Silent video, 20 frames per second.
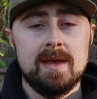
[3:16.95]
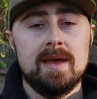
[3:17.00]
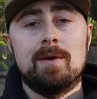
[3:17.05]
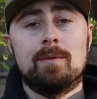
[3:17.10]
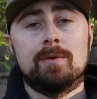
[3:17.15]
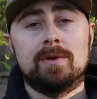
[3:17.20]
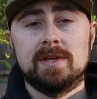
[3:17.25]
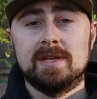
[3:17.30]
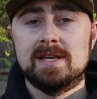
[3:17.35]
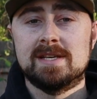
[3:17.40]
It
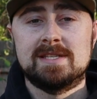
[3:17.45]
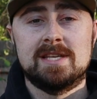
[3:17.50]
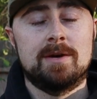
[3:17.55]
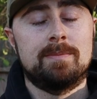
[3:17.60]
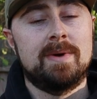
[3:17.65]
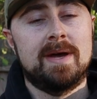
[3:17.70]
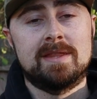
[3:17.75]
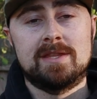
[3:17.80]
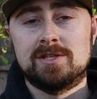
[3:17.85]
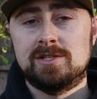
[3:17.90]
really does
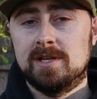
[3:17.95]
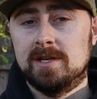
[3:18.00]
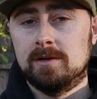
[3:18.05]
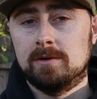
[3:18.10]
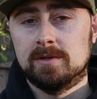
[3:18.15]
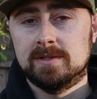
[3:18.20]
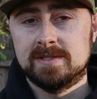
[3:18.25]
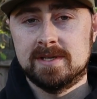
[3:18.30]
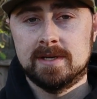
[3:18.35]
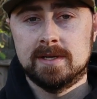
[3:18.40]
help out the
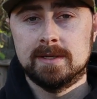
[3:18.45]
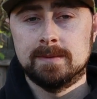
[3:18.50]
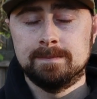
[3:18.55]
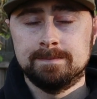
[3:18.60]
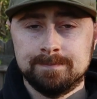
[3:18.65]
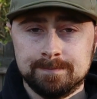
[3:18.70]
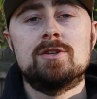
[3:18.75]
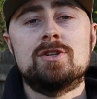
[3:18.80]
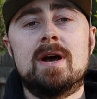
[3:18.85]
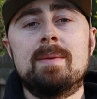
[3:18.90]
channel a ton.
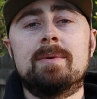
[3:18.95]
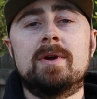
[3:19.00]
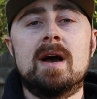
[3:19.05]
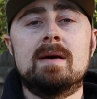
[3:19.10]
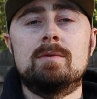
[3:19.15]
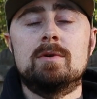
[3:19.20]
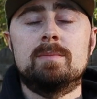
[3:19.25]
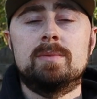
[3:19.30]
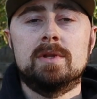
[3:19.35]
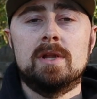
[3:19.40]
And drop a
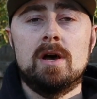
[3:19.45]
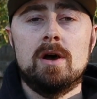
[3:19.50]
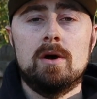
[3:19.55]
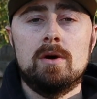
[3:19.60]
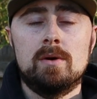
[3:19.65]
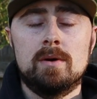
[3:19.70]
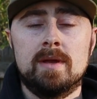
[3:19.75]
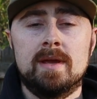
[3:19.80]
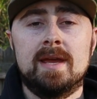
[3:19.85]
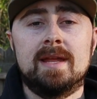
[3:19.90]
comment
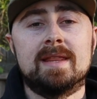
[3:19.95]
below